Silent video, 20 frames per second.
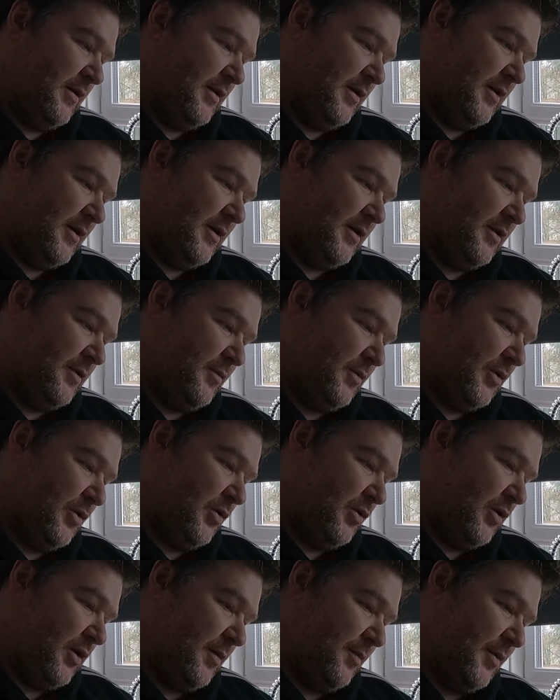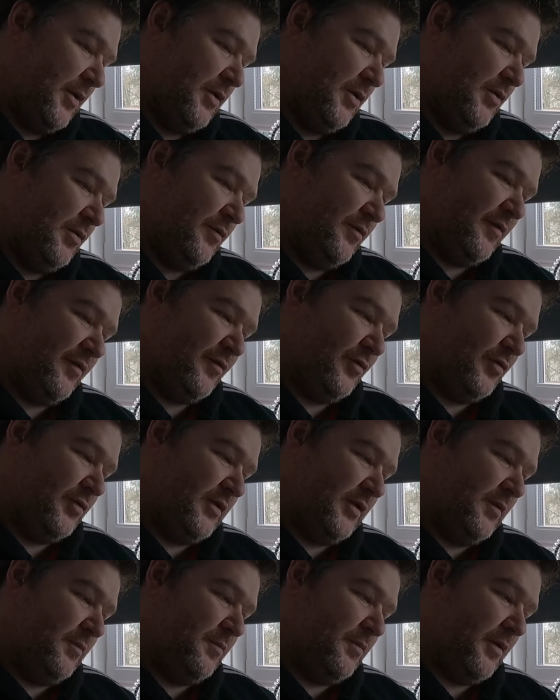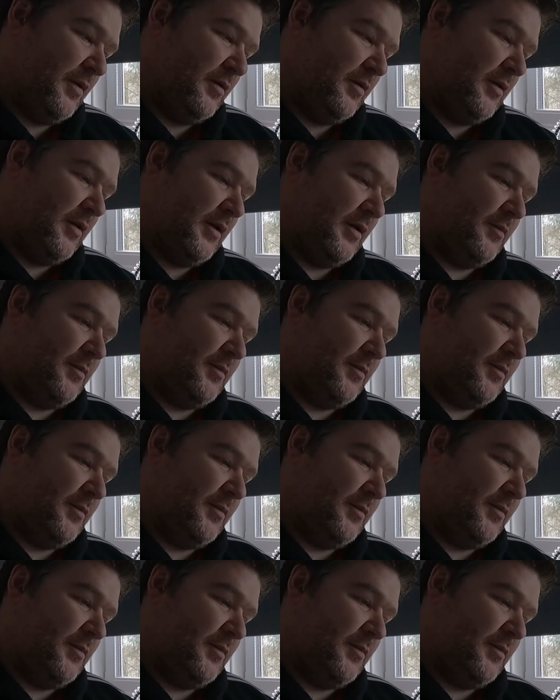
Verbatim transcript: and we got a bundle for £14